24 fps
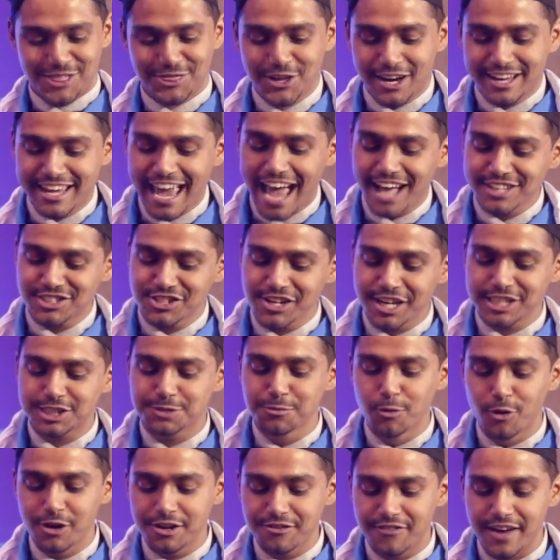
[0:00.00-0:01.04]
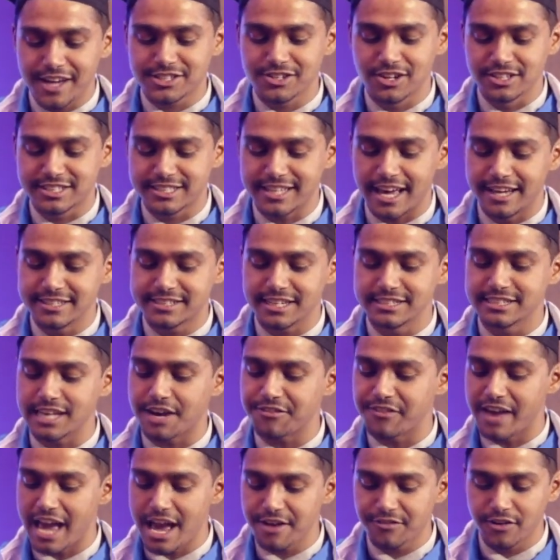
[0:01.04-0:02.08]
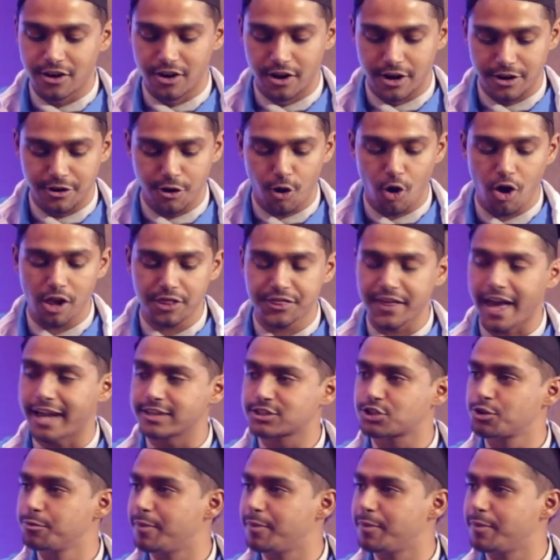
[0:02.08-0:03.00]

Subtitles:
The catchiest motivational sentence I've ever heard, all thanks